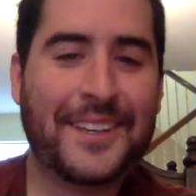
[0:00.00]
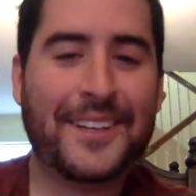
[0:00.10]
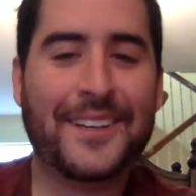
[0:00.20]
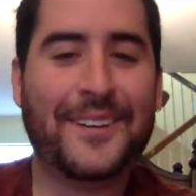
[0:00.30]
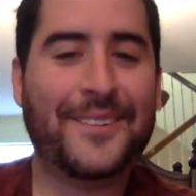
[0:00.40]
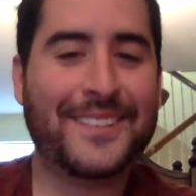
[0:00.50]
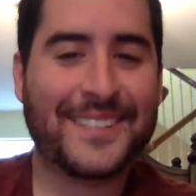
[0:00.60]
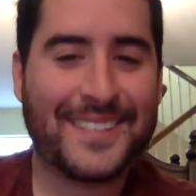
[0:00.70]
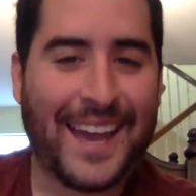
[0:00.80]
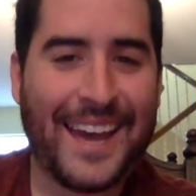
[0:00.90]
You know
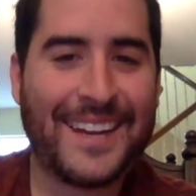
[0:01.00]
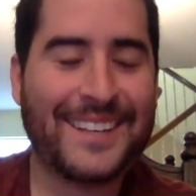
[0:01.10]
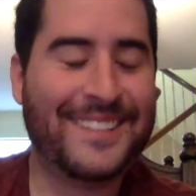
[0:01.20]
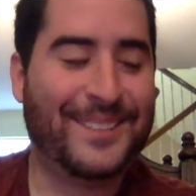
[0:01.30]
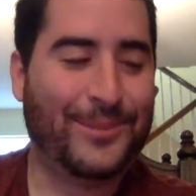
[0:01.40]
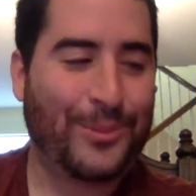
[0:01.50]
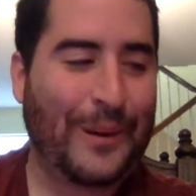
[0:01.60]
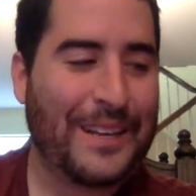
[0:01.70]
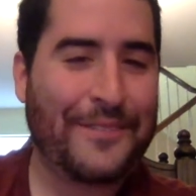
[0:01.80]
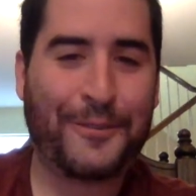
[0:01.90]
what's sad? It's a
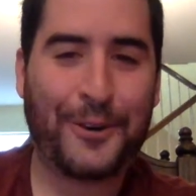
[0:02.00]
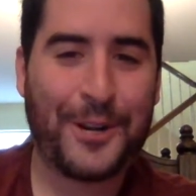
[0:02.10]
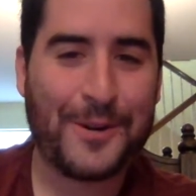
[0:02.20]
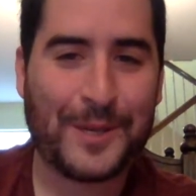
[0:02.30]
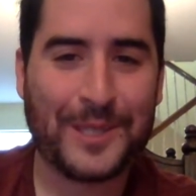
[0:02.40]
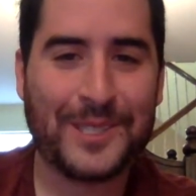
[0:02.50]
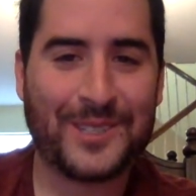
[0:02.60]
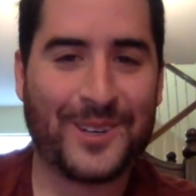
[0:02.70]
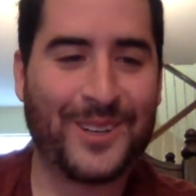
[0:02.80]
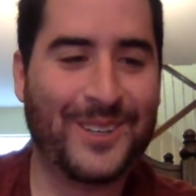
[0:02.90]
24-year-old
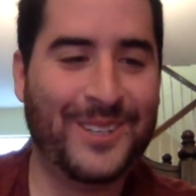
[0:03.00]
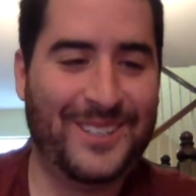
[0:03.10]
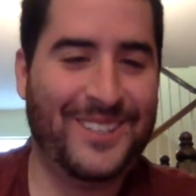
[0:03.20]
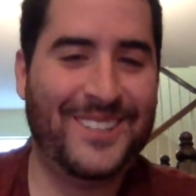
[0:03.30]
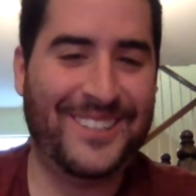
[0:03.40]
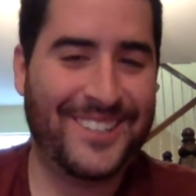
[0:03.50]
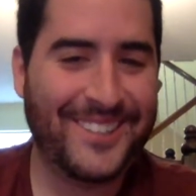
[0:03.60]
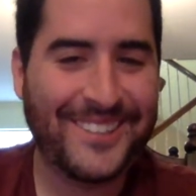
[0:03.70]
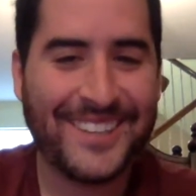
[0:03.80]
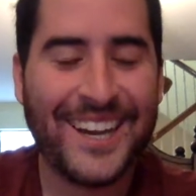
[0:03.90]
girl
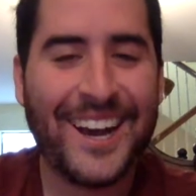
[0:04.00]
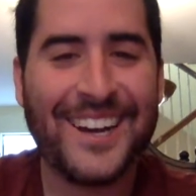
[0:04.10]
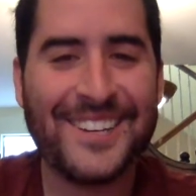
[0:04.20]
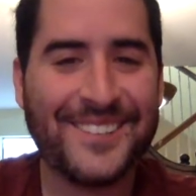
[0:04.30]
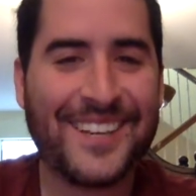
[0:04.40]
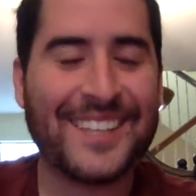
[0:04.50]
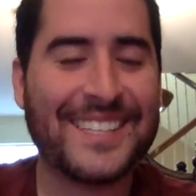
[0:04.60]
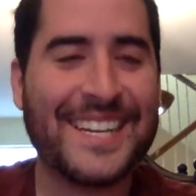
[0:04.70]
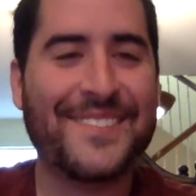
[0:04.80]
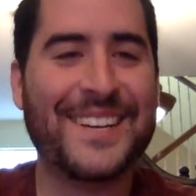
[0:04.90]
who
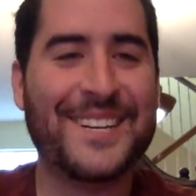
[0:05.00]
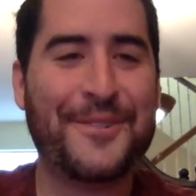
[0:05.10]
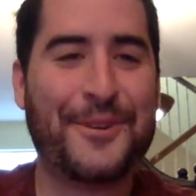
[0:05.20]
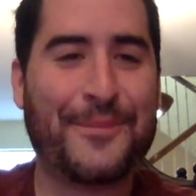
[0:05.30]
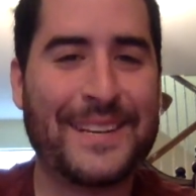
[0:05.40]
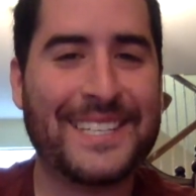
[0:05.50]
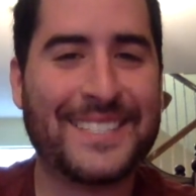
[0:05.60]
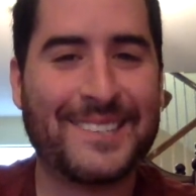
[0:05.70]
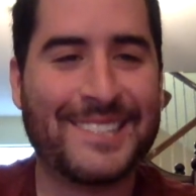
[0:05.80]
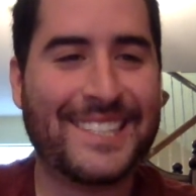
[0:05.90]
doesn't even do her
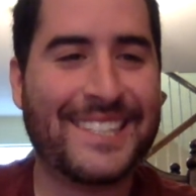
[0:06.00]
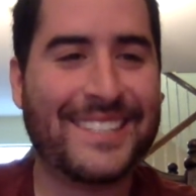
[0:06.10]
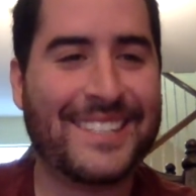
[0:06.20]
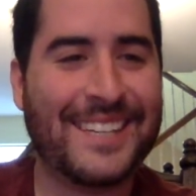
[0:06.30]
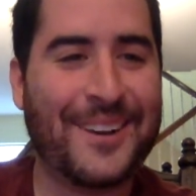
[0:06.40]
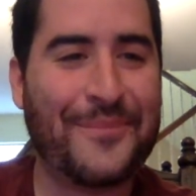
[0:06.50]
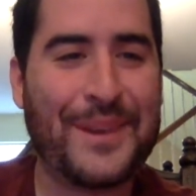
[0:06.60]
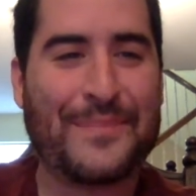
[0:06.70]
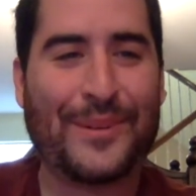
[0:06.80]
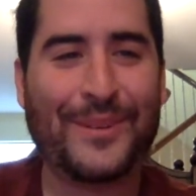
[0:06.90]
research. She just,
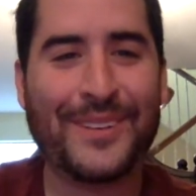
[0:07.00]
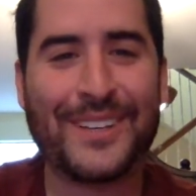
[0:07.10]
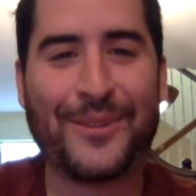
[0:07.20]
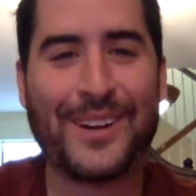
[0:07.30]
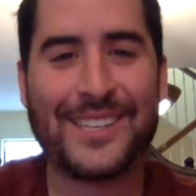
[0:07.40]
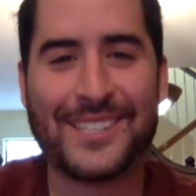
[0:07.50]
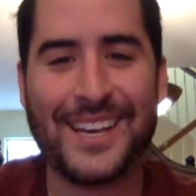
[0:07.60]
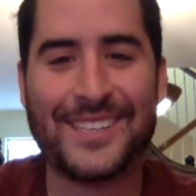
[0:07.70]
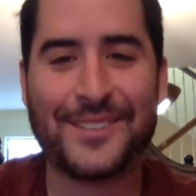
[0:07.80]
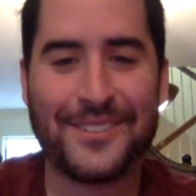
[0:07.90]
people
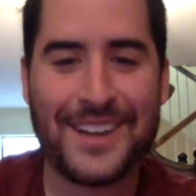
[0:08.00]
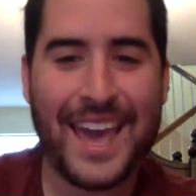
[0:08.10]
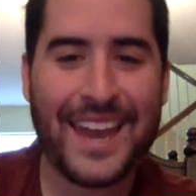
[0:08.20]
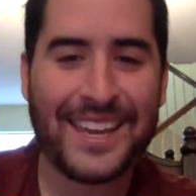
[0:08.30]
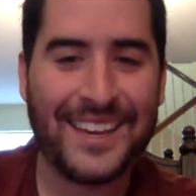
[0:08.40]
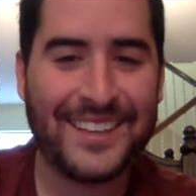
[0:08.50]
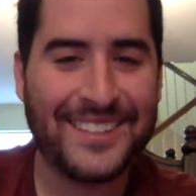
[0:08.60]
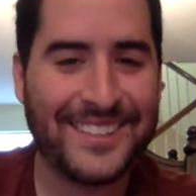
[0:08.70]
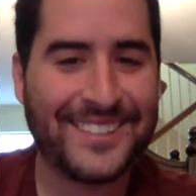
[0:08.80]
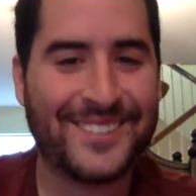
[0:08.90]
criticize her daddy.
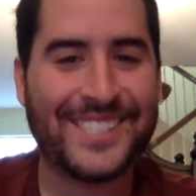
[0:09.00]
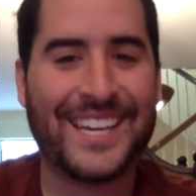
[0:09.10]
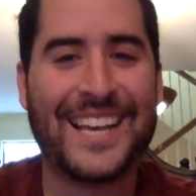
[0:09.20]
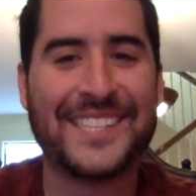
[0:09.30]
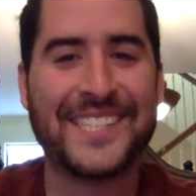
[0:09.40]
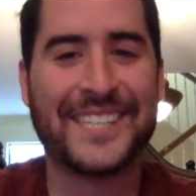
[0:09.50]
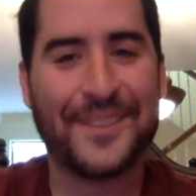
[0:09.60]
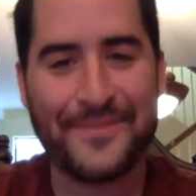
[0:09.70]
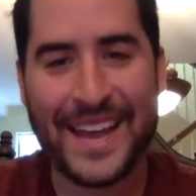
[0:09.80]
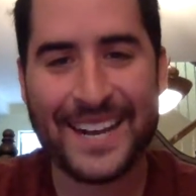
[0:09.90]
So she has to
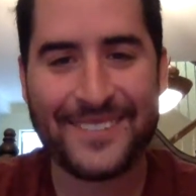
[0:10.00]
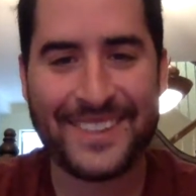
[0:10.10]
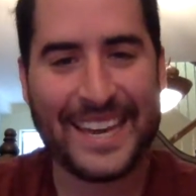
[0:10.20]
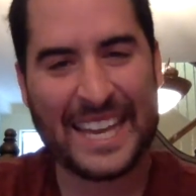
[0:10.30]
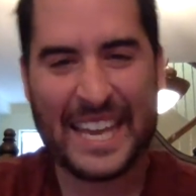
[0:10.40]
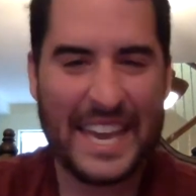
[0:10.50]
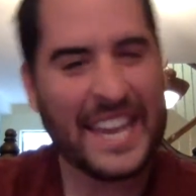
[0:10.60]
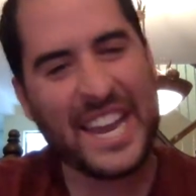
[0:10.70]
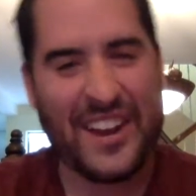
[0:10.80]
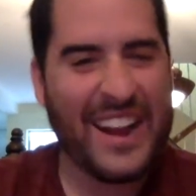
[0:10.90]
come back with, like,
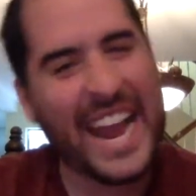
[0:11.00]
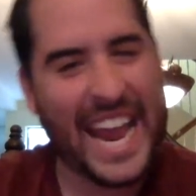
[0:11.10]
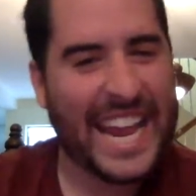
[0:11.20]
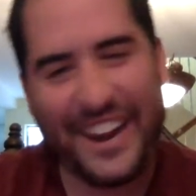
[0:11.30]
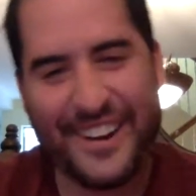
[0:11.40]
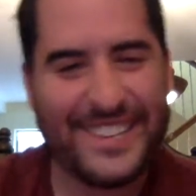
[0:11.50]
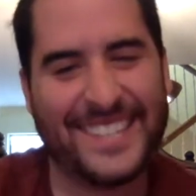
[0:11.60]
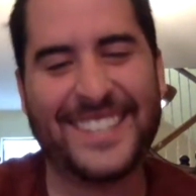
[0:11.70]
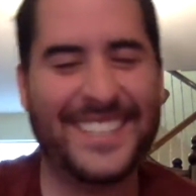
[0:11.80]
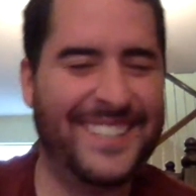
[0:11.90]
you're haters.